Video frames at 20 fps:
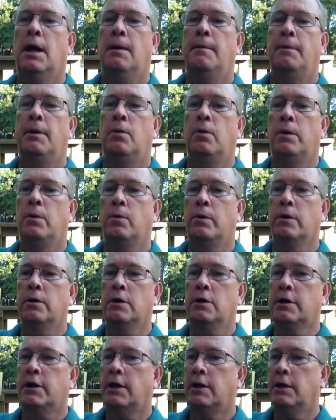But when we're
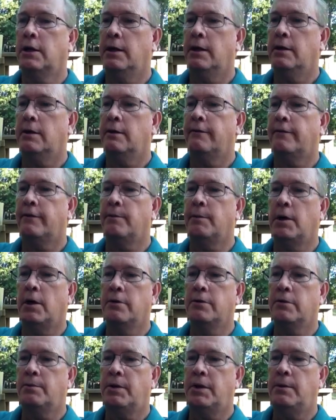looking at it from
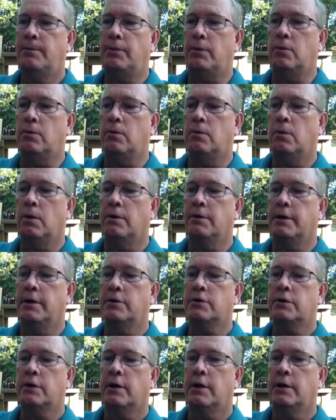other people, where they're
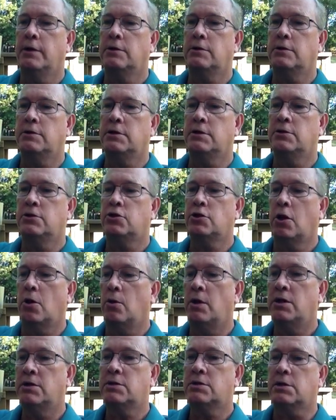trying to
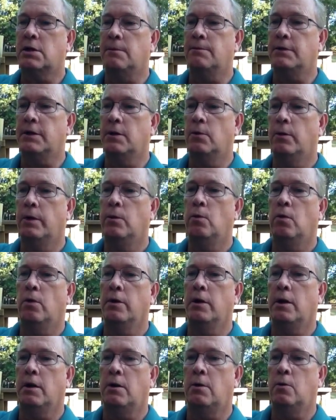show us something, we
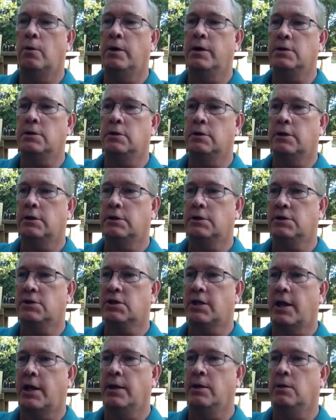want to always look at the
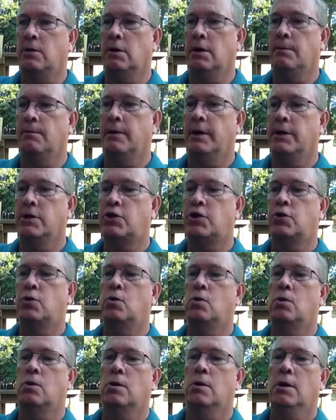scale and make
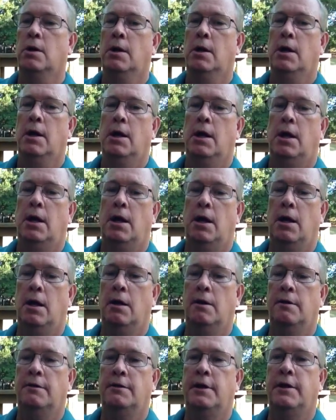sure
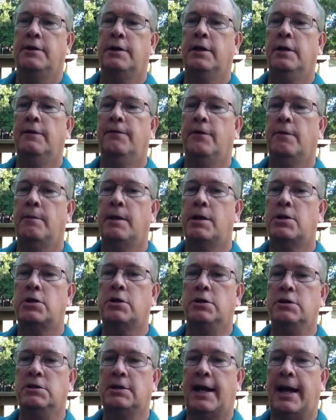that the
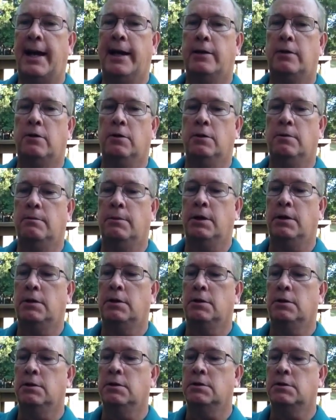information is accurate,
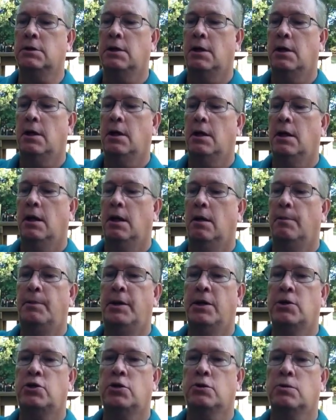because a
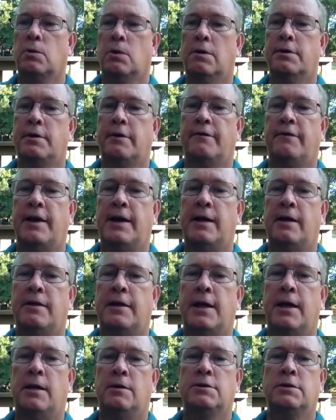picture's worth
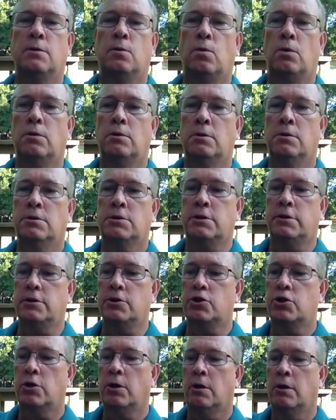1,000 words, and a
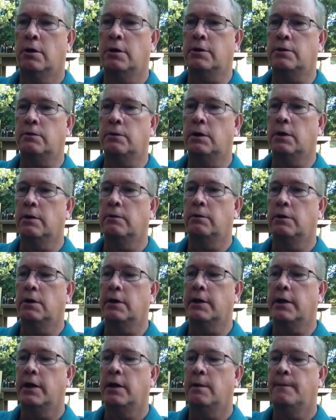chart is really,
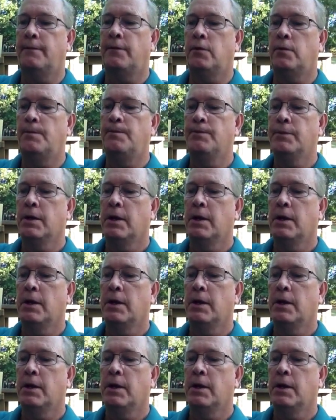really helpful.